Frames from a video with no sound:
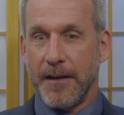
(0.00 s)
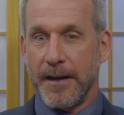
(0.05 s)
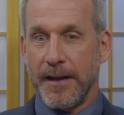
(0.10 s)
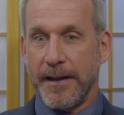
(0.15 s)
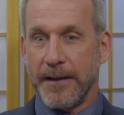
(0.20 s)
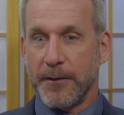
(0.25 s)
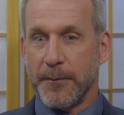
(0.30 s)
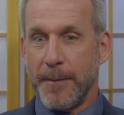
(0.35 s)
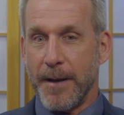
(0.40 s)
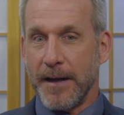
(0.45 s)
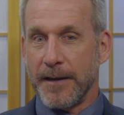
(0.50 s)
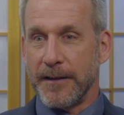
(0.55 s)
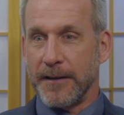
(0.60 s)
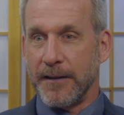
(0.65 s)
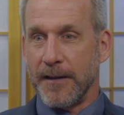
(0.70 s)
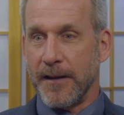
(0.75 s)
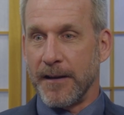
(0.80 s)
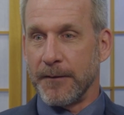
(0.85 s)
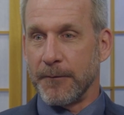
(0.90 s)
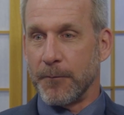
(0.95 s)
I
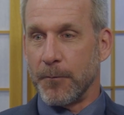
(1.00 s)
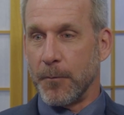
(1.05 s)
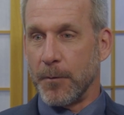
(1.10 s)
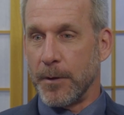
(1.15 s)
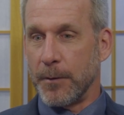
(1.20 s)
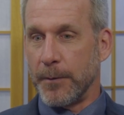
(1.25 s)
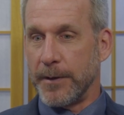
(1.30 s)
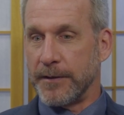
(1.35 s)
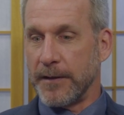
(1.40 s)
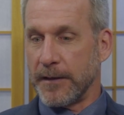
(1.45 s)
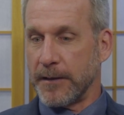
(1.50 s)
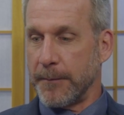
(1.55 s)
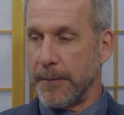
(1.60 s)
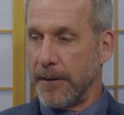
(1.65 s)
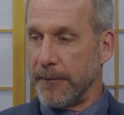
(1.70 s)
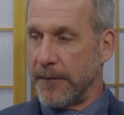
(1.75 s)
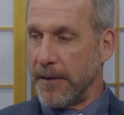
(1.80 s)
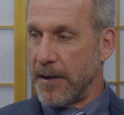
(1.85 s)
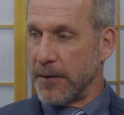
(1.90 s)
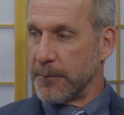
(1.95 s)
expounded on, we talked
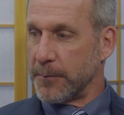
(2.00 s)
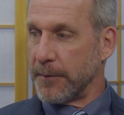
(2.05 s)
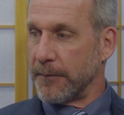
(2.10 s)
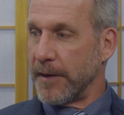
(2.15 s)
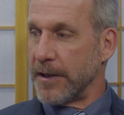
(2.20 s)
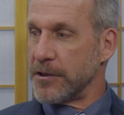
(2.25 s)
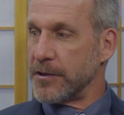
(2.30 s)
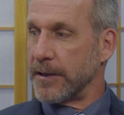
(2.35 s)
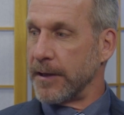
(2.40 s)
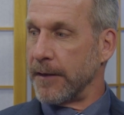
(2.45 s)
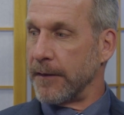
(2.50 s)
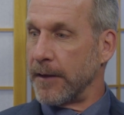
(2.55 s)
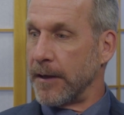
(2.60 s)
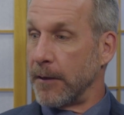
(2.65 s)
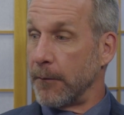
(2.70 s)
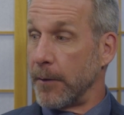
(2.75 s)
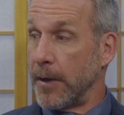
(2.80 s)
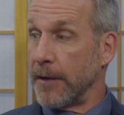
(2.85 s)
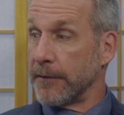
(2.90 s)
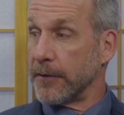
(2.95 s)
about falls prevention in there,
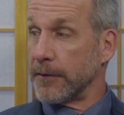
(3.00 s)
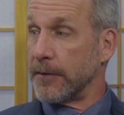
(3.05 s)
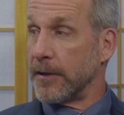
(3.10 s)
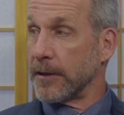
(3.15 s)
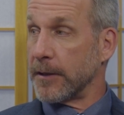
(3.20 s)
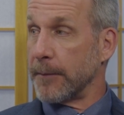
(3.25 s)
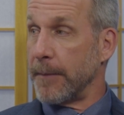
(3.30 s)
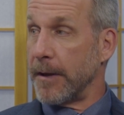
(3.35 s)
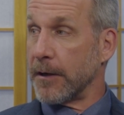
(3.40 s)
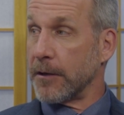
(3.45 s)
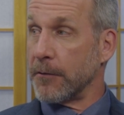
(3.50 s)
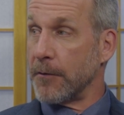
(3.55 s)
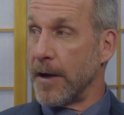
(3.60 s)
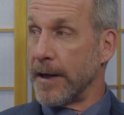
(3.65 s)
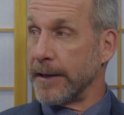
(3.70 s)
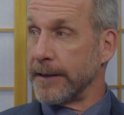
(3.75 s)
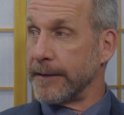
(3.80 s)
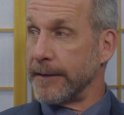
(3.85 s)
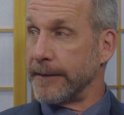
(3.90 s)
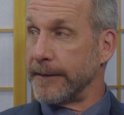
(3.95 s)
and we also talked about
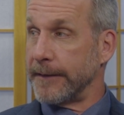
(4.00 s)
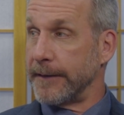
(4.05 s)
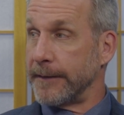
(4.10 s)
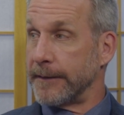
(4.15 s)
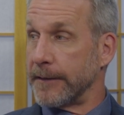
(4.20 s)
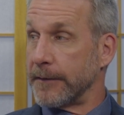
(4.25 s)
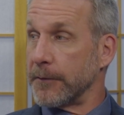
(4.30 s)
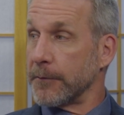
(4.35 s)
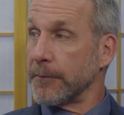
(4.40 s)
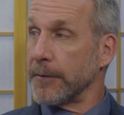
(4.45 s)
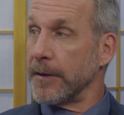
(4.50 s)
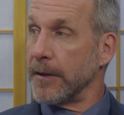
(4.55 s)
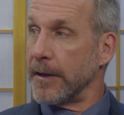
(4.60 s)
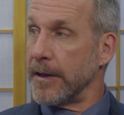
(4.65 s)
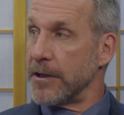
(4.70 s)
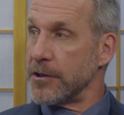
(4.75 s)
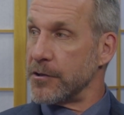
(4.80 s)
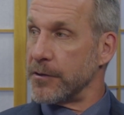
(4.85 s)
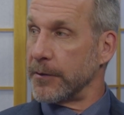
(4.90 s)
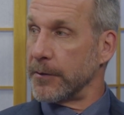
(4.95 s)
chronic disease. It's a real
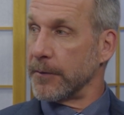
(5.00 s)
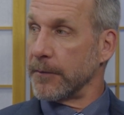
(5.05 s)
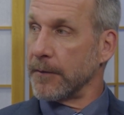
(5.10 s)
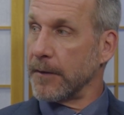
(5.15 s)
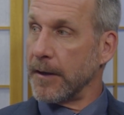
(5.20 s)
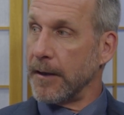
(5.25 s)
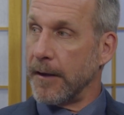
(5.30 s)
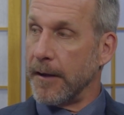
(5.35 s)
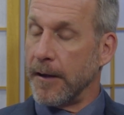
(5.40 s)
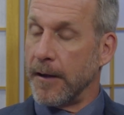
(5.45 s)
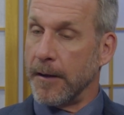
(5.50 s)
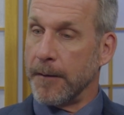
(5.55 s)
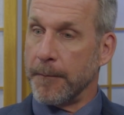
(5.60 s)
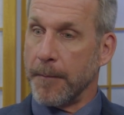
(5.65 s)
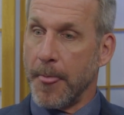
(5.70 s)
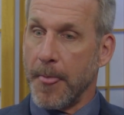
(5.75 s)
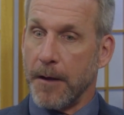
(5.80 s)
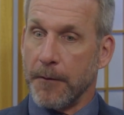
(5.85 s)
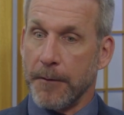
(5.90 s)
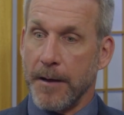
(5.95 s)
issue
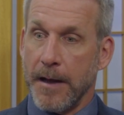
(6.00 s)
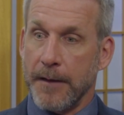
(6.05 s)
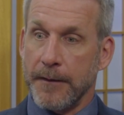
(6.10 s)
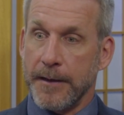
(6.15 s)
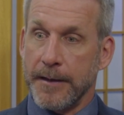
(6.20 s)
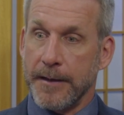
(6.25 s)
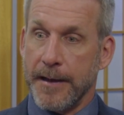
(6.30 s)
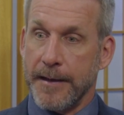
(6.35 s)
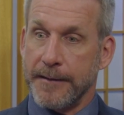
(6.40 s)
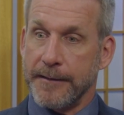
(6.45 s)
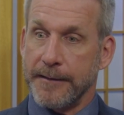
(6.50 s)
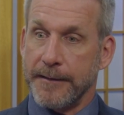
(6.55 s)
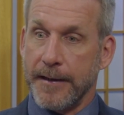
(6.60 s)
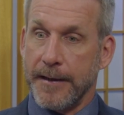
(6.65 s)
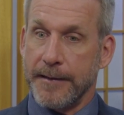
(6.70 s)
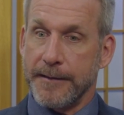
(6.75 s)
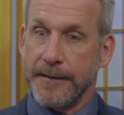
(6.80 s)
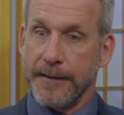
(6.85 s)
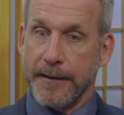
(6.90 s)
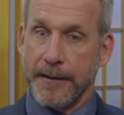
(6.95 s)
around the United
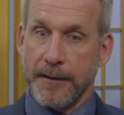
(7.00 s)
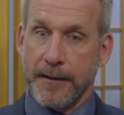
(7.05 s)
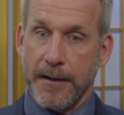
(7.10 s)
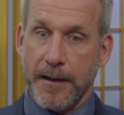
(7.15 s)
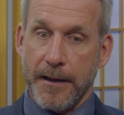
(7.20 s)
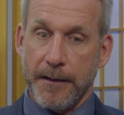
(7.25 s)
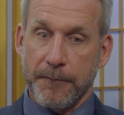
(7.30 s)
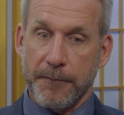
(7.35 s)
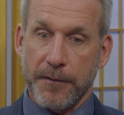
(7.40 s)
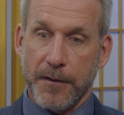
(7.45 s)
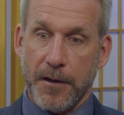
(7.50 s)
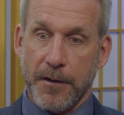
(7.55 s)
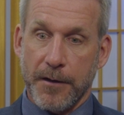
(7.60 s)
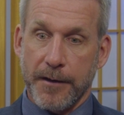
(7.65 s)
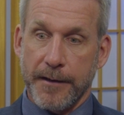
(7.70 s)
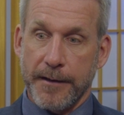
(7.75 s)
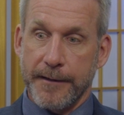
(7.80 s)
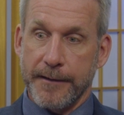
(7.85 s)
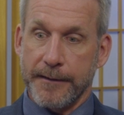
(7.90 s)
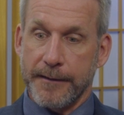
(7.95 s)
States, and Florida
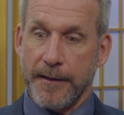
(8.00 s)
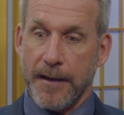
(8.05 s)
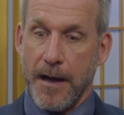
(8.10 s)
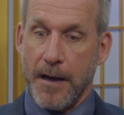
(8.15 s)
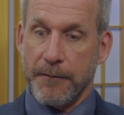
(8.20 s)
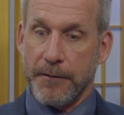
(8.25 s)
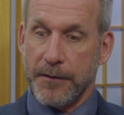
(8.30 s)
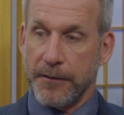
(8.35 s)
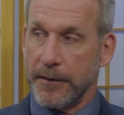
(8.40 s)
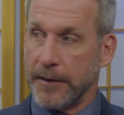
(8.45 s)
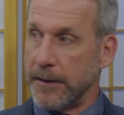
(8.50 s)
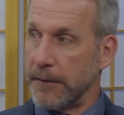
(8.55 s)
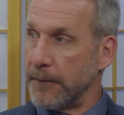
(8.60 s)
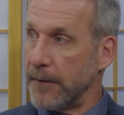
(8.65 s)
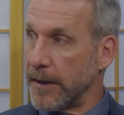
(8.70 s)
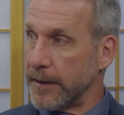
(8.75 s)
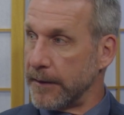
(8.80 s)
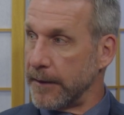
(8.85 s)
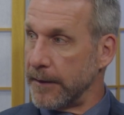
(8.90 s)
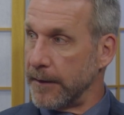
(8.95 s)
is obviously
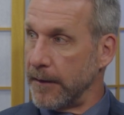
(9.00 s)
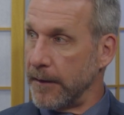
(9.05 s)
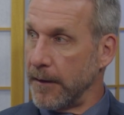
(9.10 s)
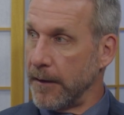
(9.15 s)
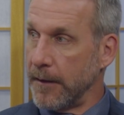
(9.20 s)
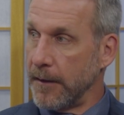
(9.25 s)
affected